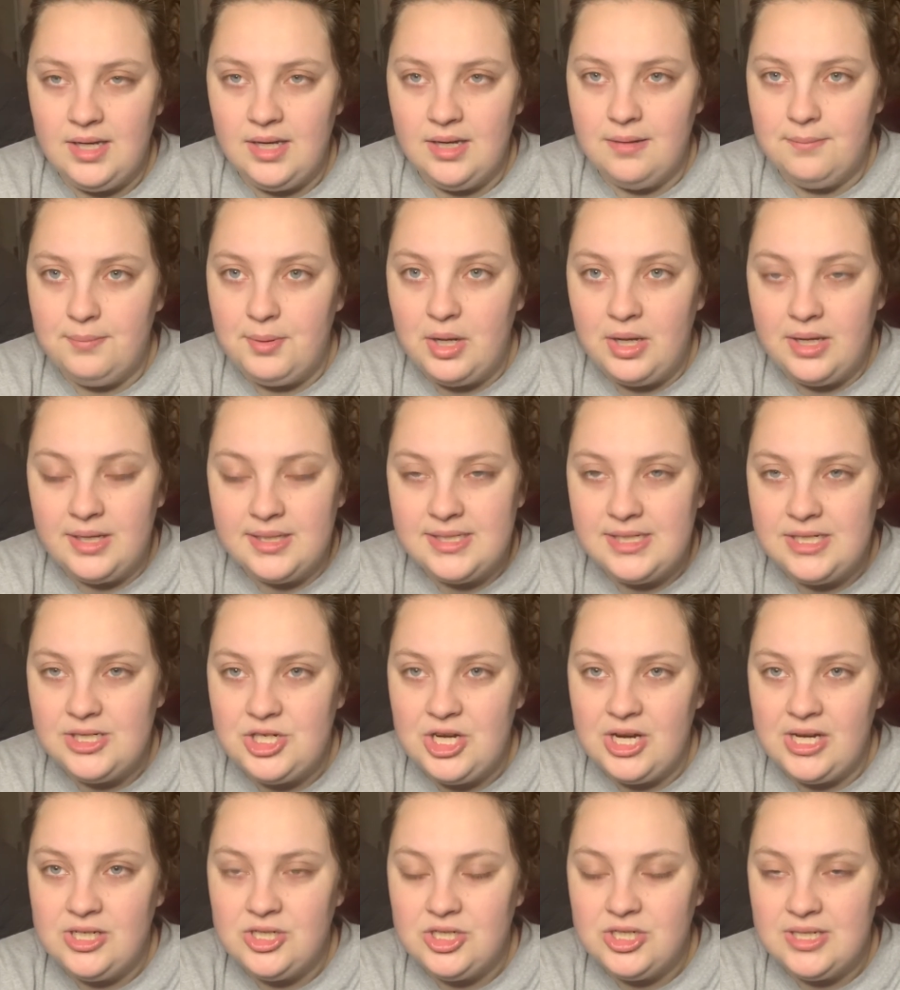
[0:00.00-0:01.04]
policy
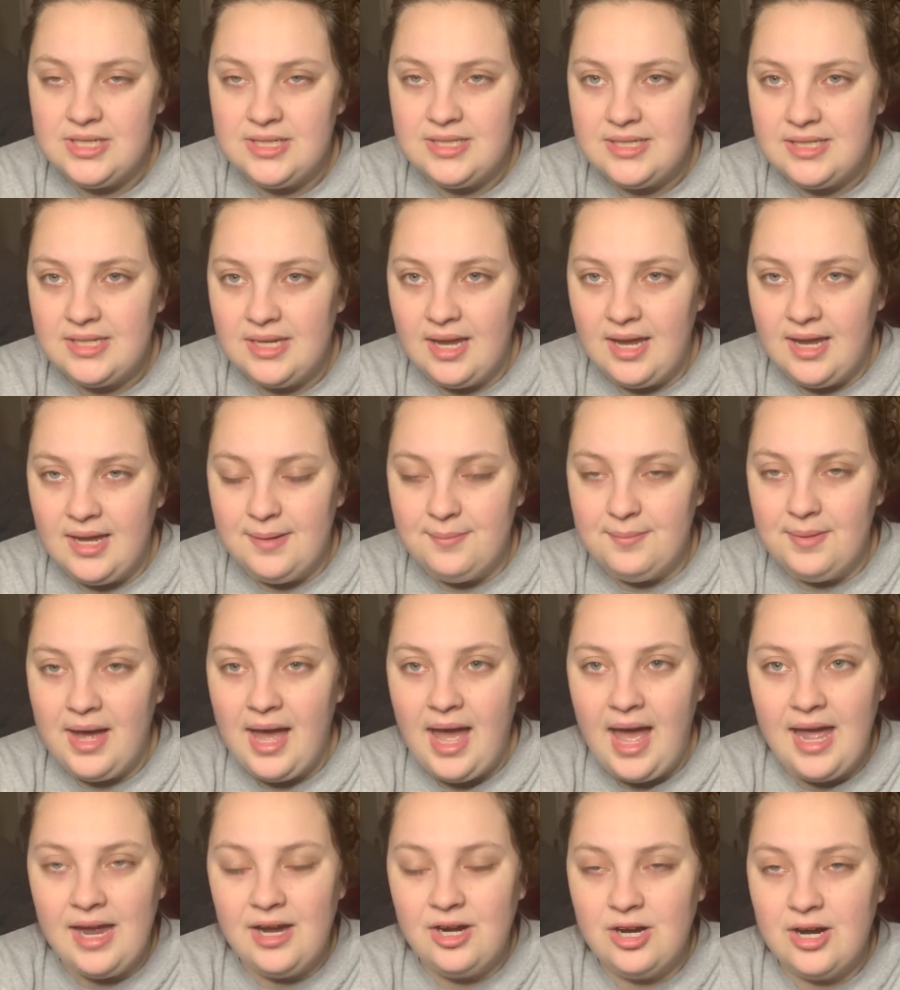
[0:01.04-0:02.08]
changes.
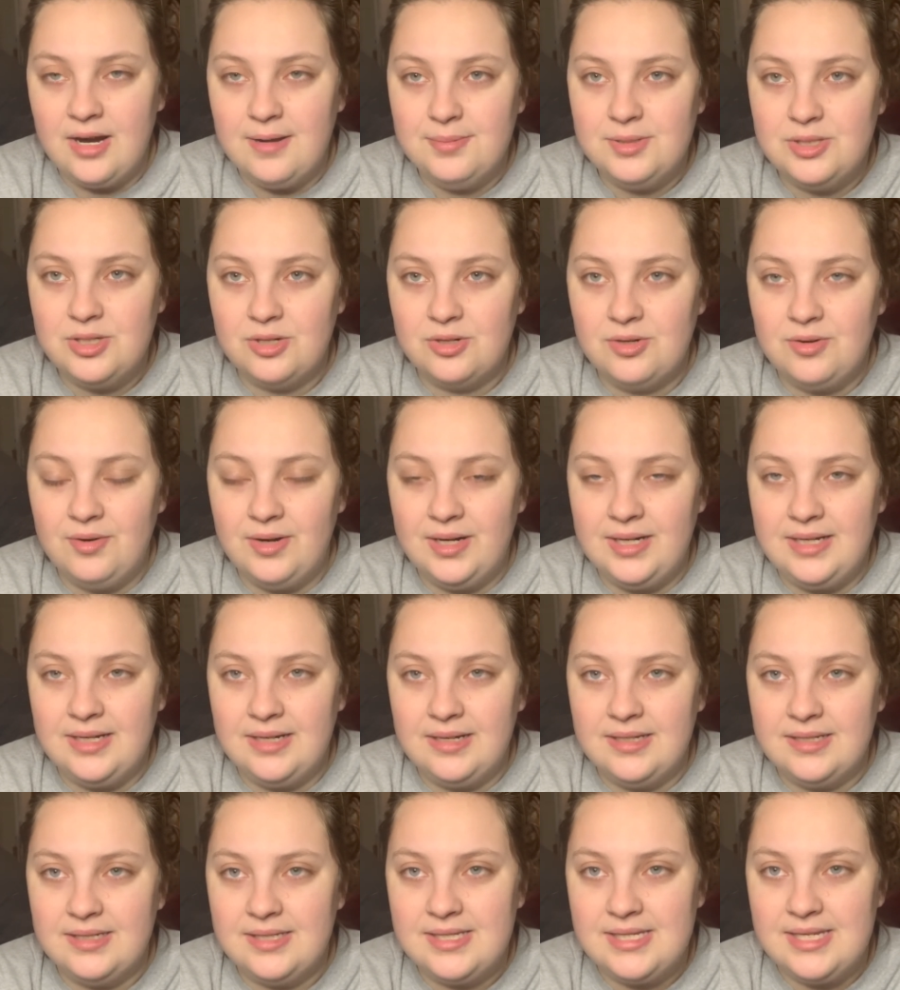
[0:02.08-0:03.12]
Higher ups are going
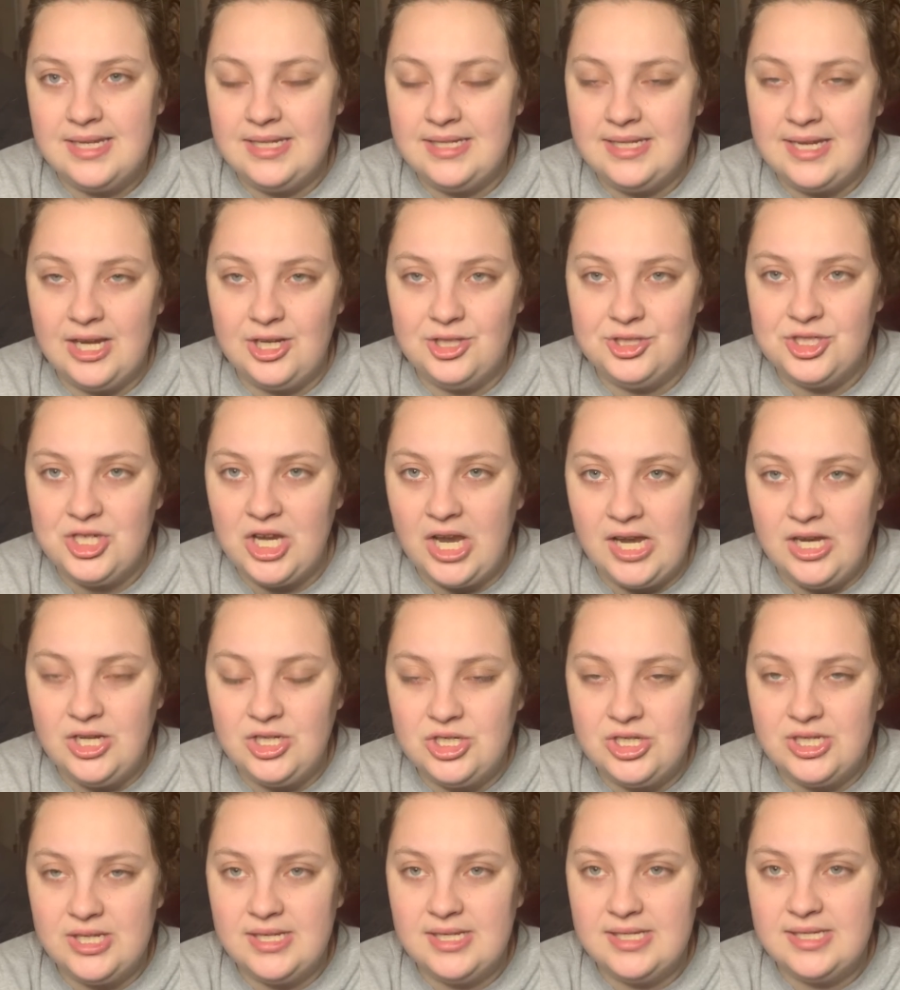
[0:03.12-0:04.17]
to send down
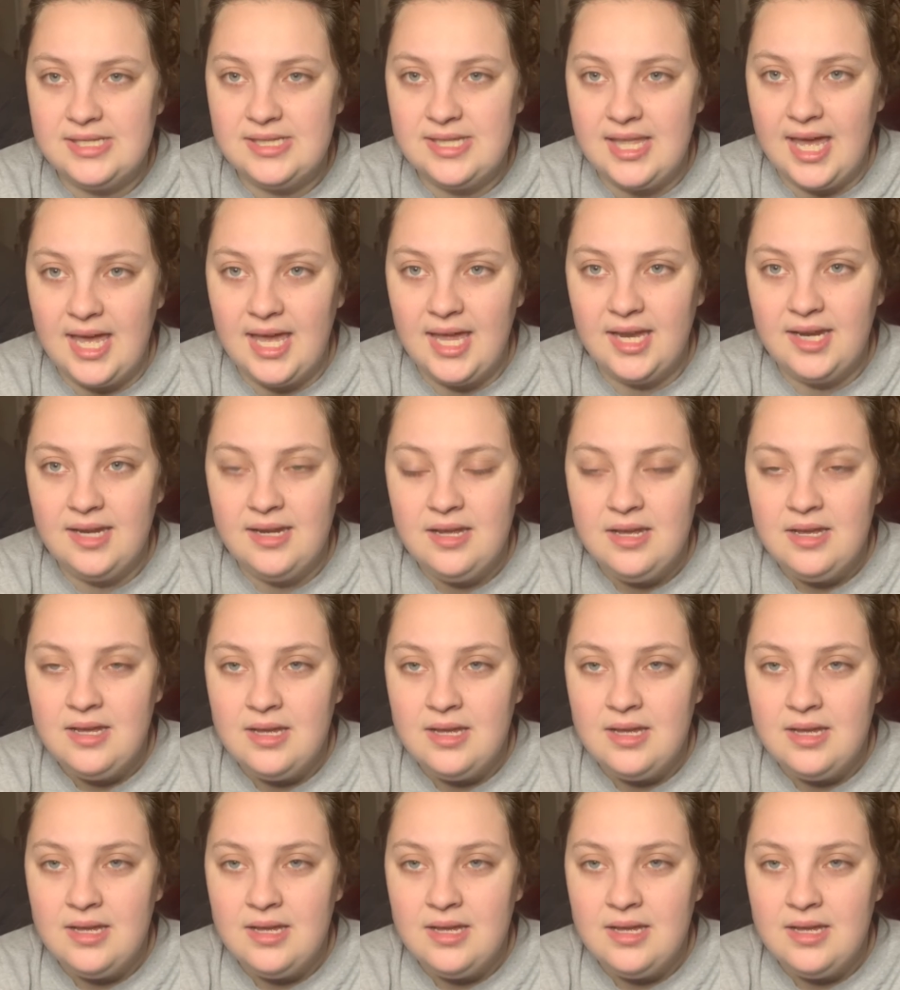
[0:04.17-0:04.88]
changes that